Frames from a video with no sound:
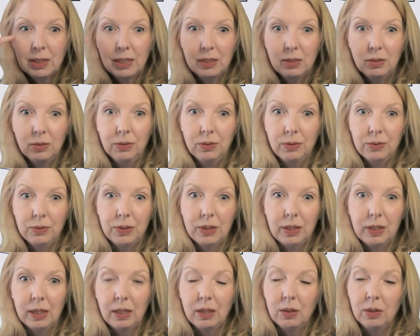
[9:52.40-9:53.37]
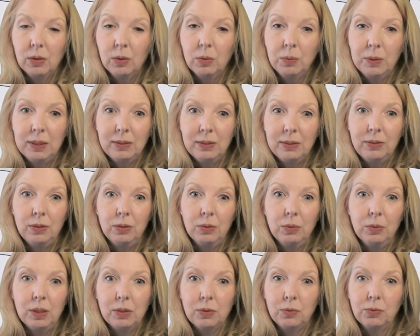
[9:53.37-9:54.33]
cycles that I always
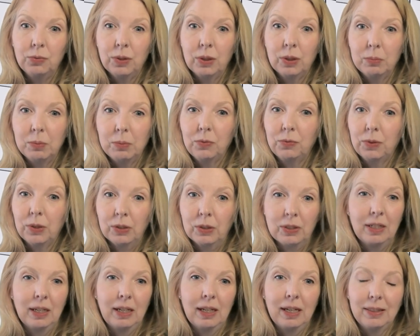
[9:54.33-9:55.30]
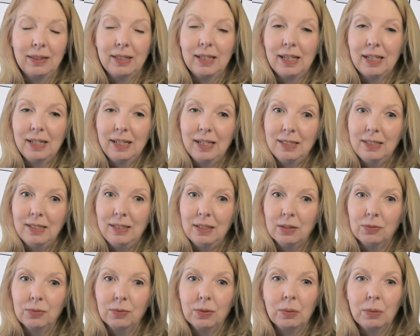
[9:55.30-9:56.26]
do is verbs first. And I got that
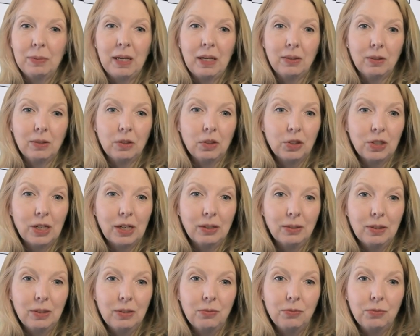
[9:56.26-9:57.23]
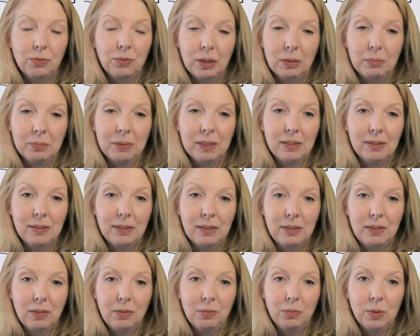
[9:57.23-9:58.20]
idea from Erin Sheldon from
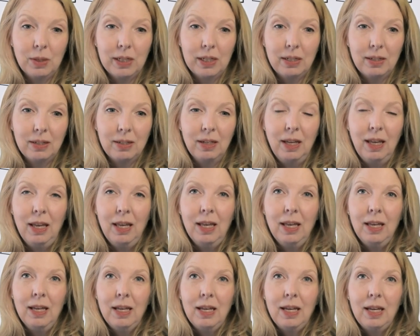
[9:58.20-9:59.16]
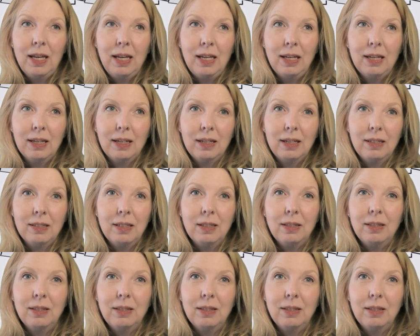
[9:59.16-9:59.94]
Assistiveware. And